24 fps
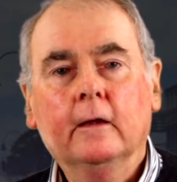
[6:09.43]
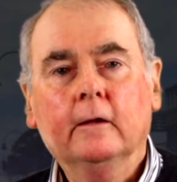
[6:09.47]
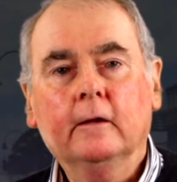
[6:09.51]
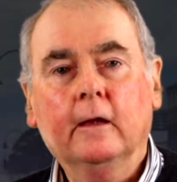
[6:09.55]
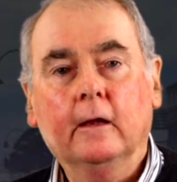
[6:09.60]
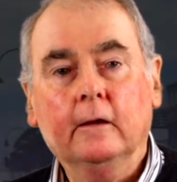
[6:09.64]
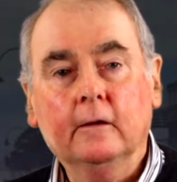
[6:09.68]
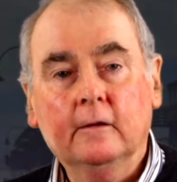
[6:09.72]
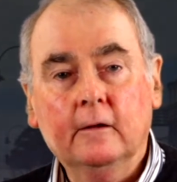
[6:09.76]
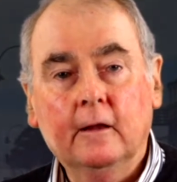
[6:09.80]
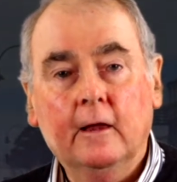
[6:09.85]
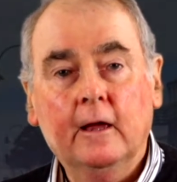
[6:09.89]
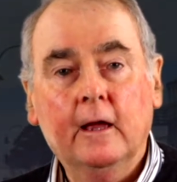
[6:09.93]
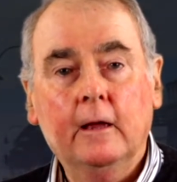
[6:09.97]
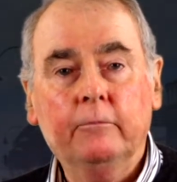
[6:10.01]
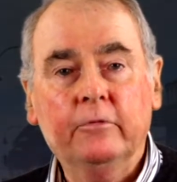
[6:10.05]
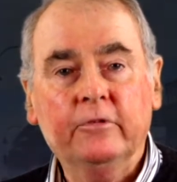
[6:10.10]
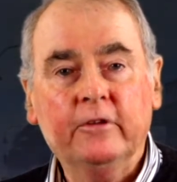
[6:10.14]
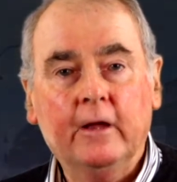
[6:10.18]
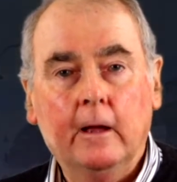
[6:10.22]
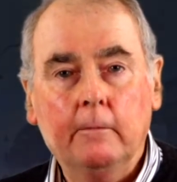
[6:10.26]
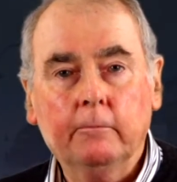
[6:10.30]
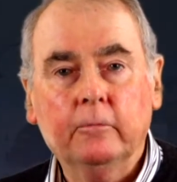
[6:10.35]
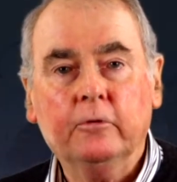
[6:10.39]
can claim
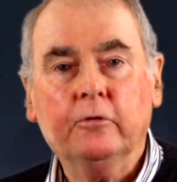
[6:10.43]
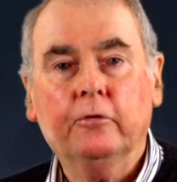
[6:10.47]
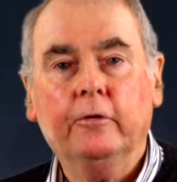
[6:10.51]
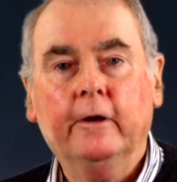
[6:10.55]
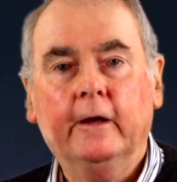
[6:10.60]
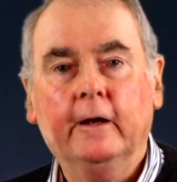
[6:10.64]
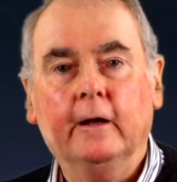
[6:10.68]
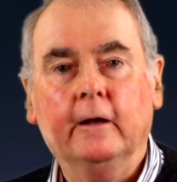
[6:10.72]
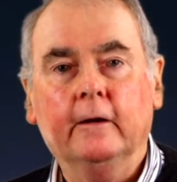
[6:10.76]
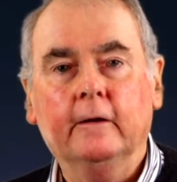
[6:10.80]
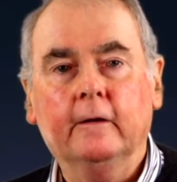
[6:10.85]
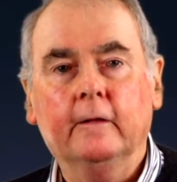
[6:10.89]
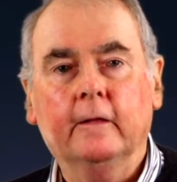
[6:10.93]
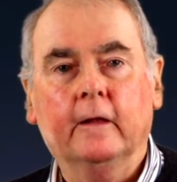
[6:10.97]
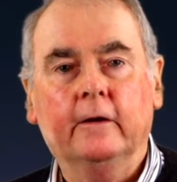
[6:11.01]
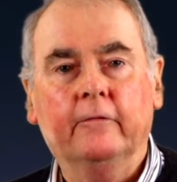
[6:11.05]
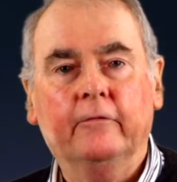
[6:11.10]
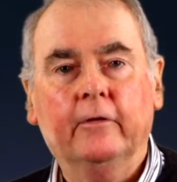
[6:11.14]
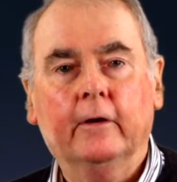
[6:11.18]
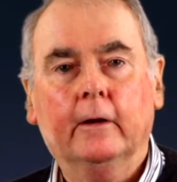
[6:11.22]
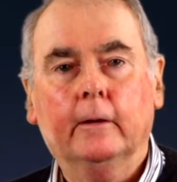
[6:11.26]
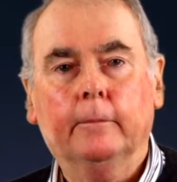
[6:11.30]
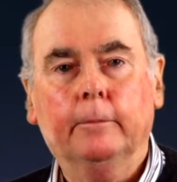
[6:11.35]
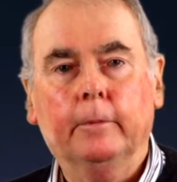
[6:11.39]
some credit in the
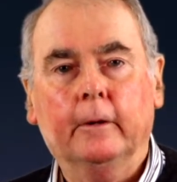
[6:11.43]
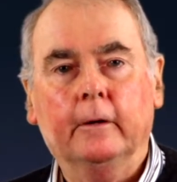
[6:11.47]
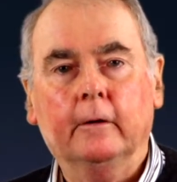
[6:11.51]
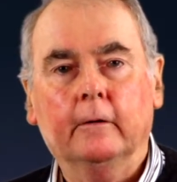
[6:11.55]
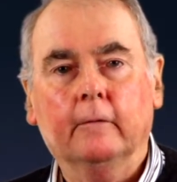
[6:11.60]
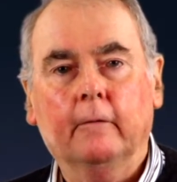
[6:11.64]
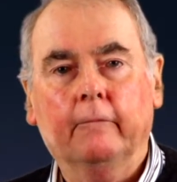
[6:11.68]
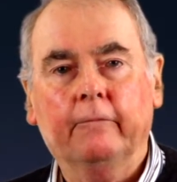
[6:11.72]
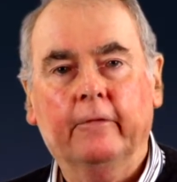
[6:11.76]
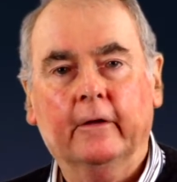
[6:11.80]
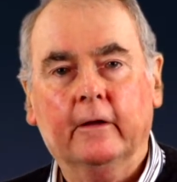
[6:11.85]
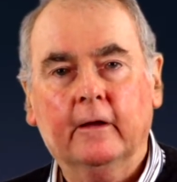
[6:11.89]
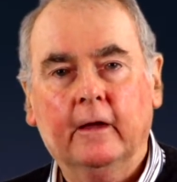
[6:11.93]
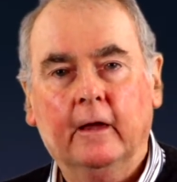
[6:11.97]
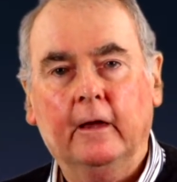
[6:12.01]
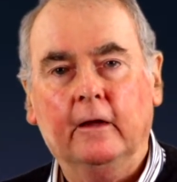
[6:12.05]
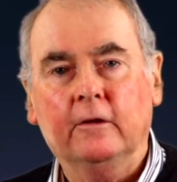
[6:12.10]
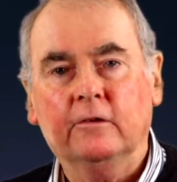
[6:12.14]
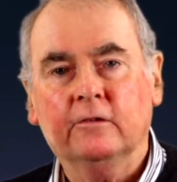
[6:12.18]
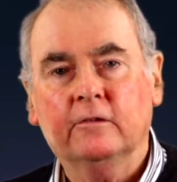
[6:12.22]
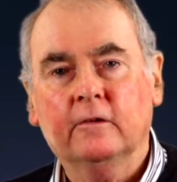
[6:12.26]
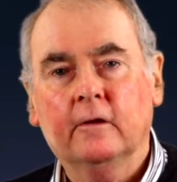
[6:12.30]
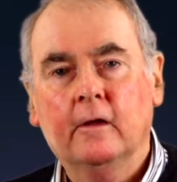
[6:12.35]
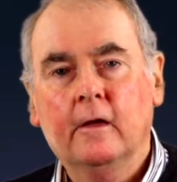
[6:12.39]
development of the
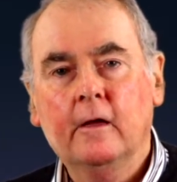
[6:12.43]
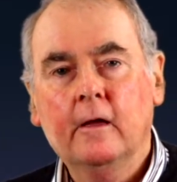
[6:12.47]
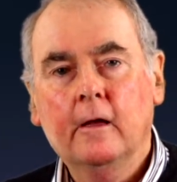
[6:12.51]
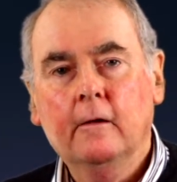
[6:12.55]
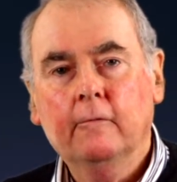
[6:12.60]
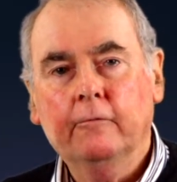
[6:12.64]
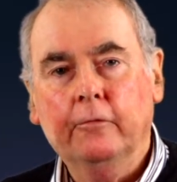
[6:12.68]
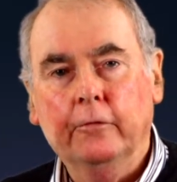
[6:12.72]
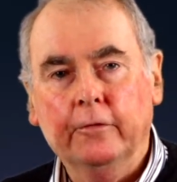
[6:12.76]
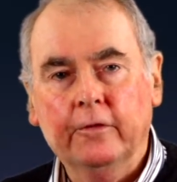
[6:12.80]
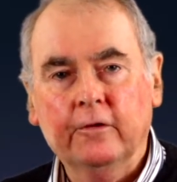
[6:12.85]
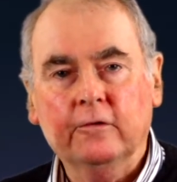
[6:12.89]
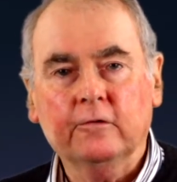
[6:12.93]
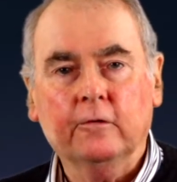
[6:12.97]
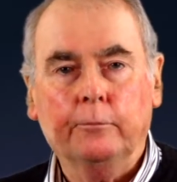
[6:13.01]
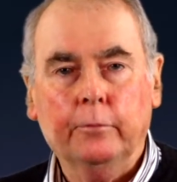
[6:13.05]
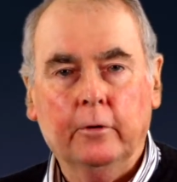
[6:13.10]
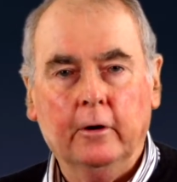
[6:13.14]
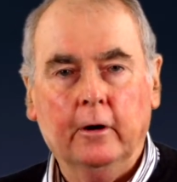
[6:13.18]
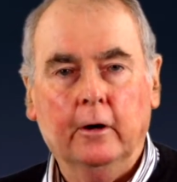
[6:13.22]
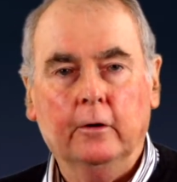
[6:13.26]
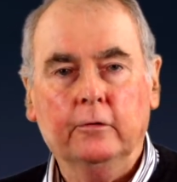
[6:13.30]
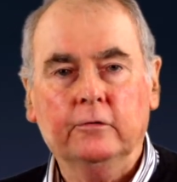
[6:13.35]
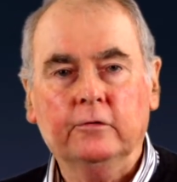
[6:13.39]
case for this
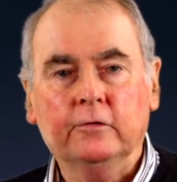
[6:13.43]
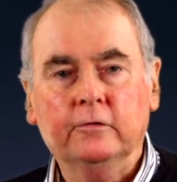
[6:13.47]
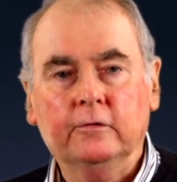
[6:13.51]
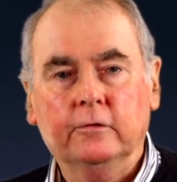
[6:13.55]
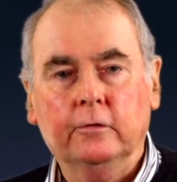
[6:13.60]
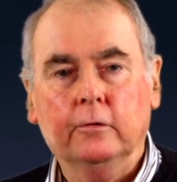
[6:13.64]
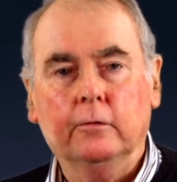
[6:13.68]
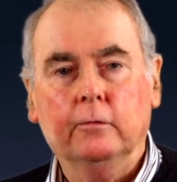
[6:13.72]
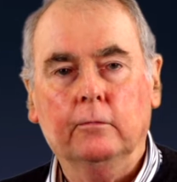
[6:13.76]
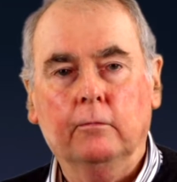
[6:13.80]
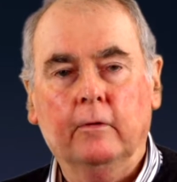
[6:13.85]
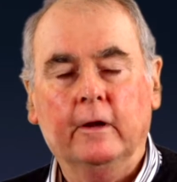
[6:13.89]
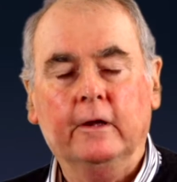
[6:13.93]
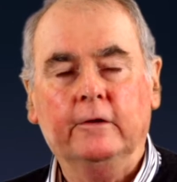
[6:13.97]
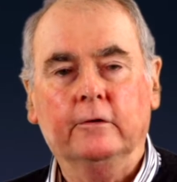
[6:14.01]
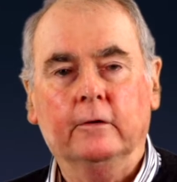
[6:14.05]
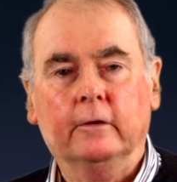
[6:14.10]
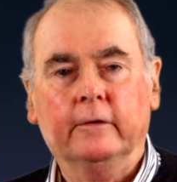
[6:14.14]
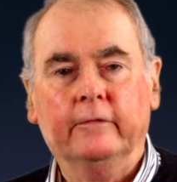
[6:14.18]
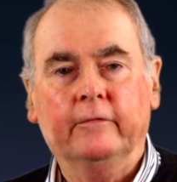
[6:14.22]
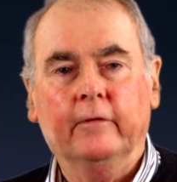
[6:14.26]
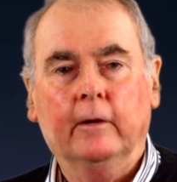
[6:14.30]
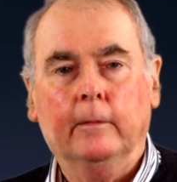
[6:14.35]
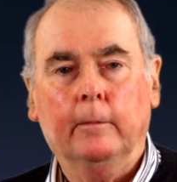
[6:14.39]
approach to
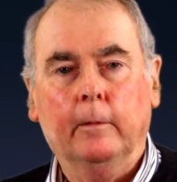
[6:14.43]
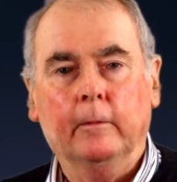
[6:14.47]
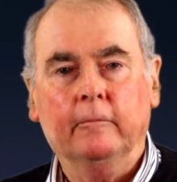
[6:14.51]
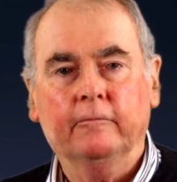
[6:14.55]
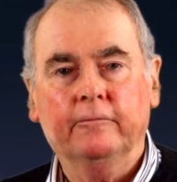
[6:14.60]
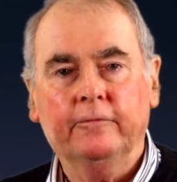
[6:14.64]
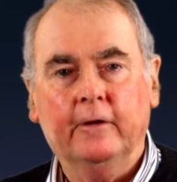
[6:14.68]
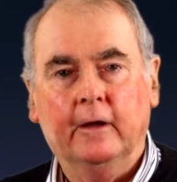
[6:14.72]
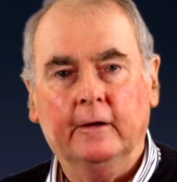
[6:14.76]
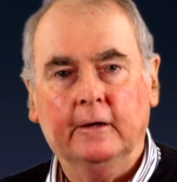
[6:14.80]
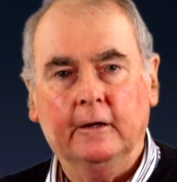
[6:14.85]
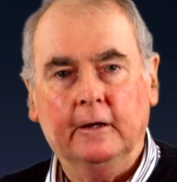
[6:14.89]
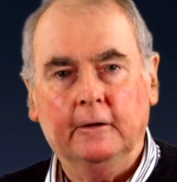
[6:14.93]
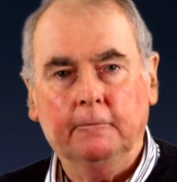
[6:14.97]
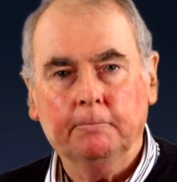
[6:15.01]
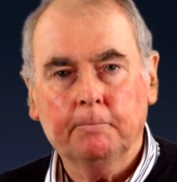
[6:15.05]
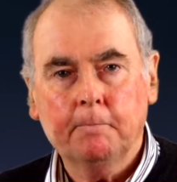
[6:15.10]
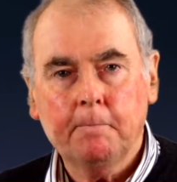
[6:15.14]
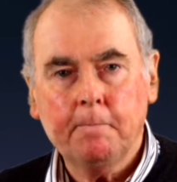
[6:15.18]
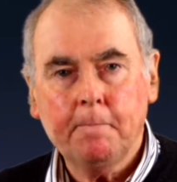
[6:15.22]
regional development funding.